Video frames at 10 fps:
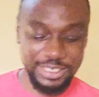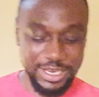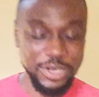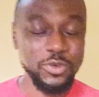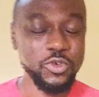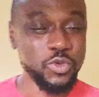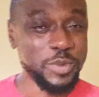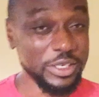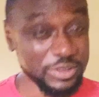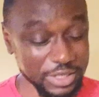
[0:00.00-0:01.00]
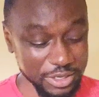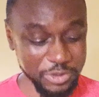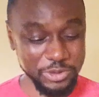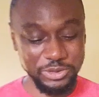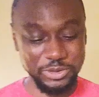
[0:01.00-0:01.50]
a loop that you
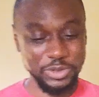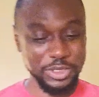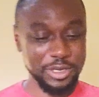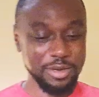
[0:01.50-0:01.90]
can control.